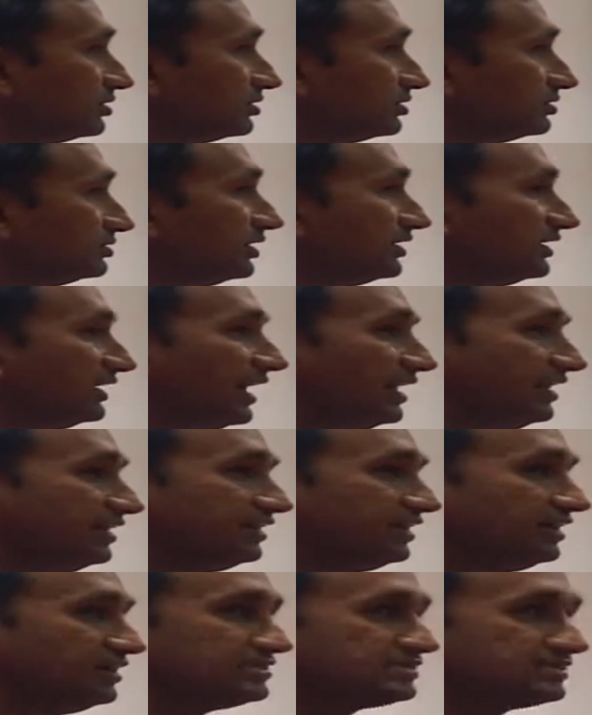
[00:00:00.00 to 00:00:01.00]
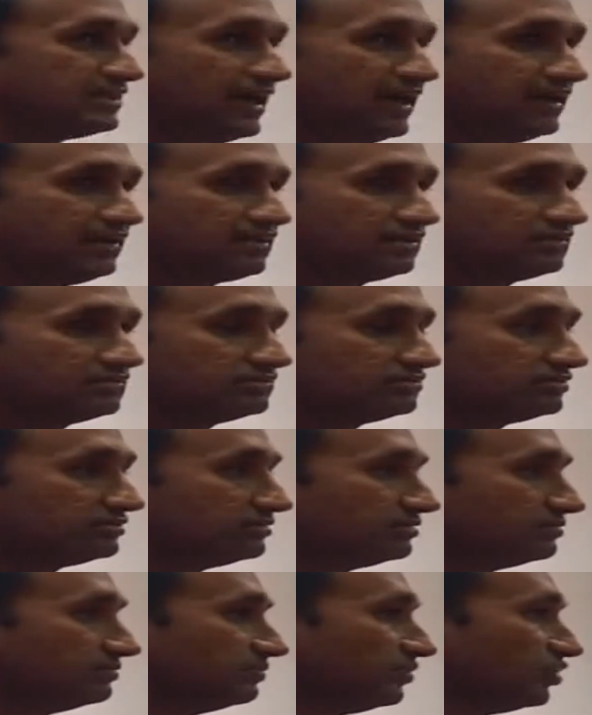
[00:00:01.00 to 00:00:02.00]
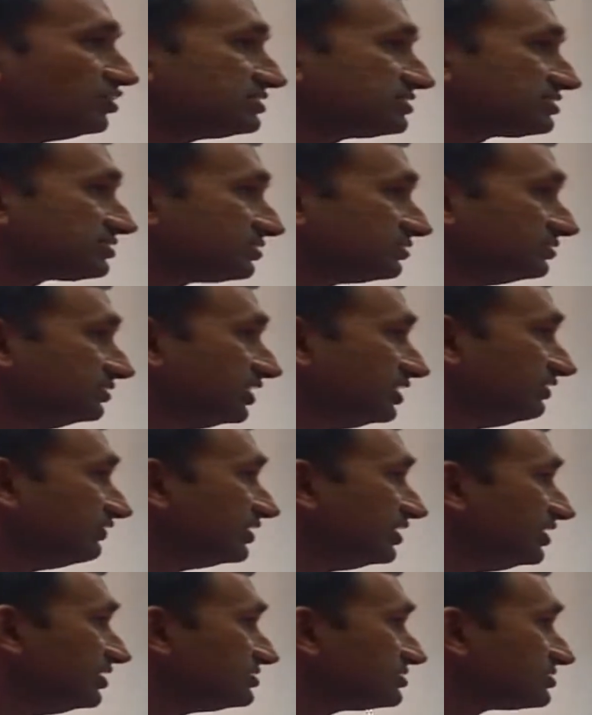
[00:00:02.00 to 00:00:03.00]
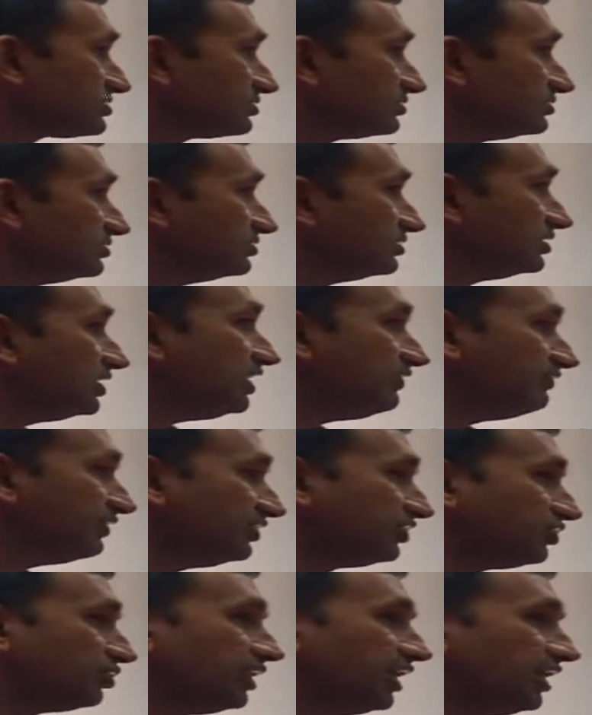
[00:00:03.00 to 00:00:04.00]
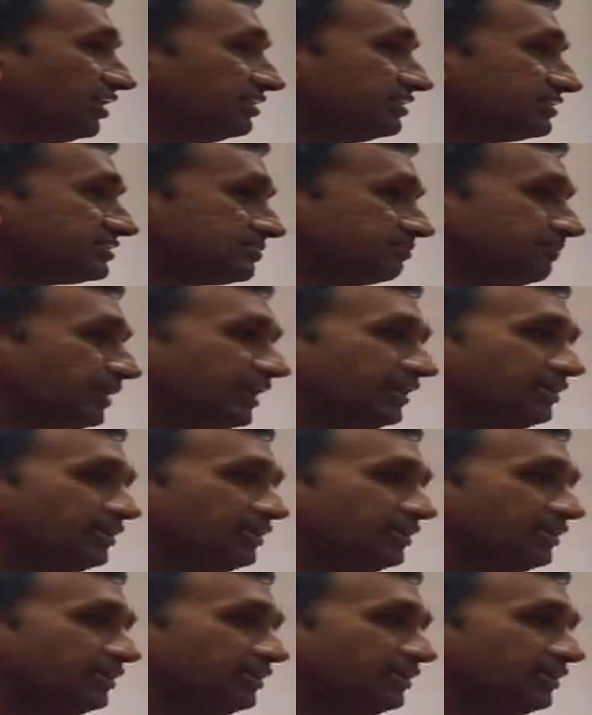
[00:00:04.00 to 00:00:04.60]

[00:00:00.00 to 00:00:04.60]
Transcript: The reality is that most deliveries, even today, despite